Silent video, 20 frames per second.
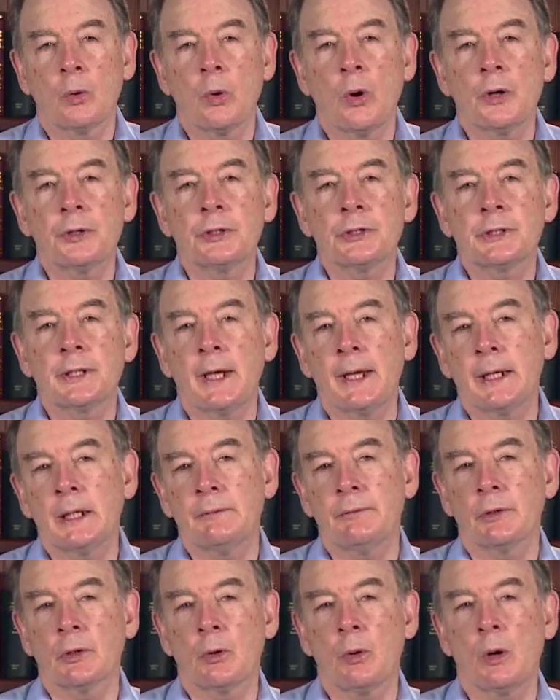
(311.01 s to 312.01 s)

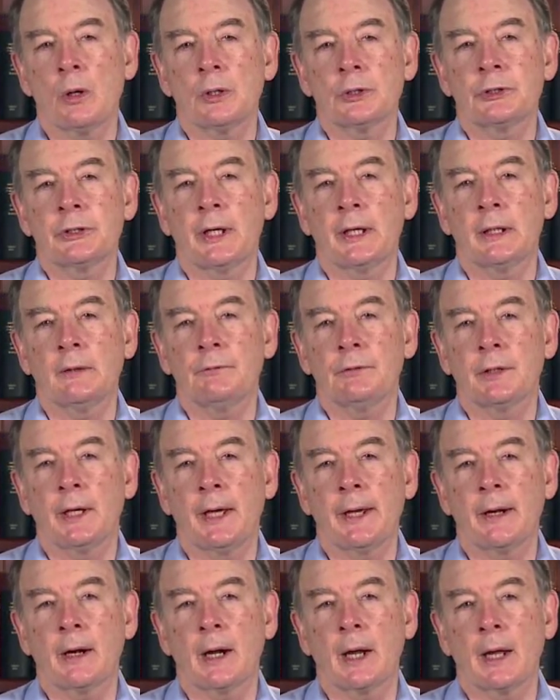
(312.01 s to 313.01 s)
Quantitative and qualitative
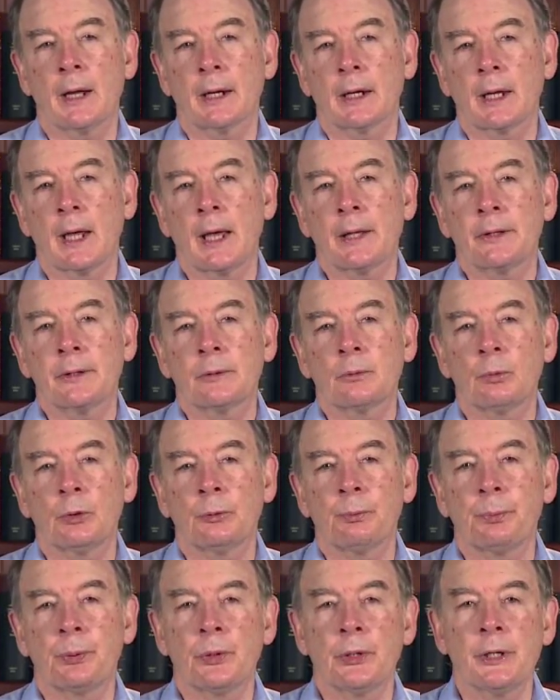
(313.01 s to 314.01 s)
data are gathered
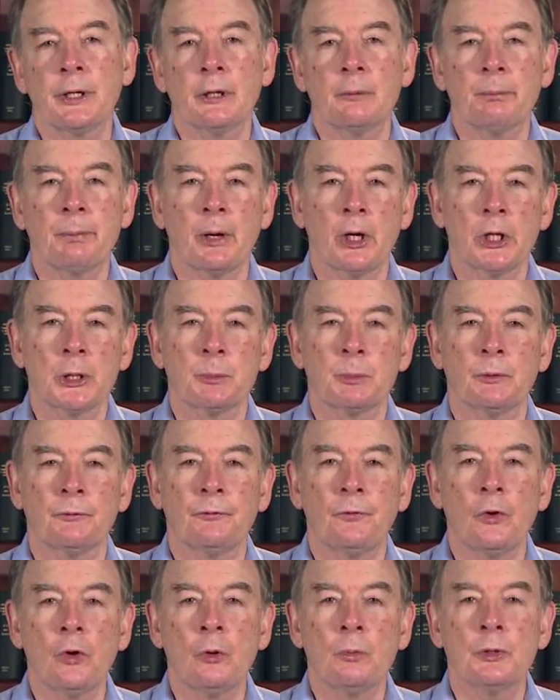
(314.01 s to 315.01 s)
with pre and post
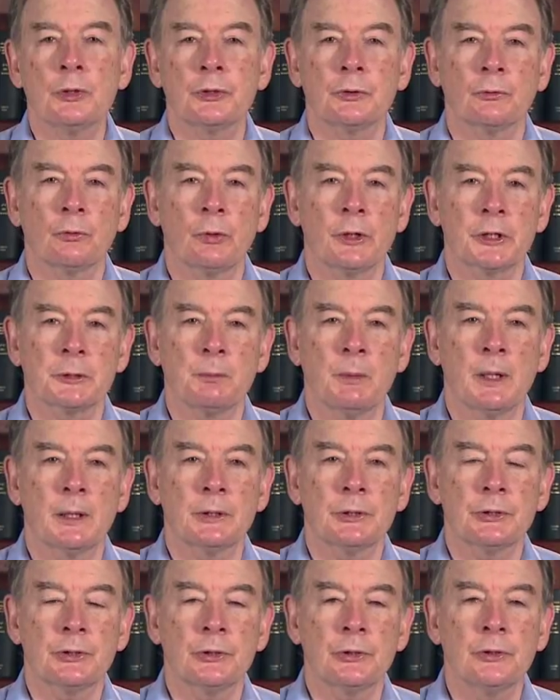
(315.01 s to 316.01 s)
performance of QuickSmart
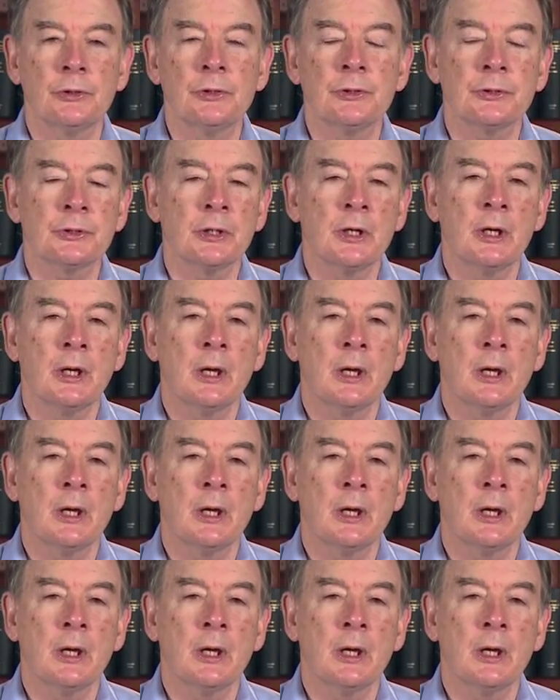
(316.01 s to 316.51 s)
students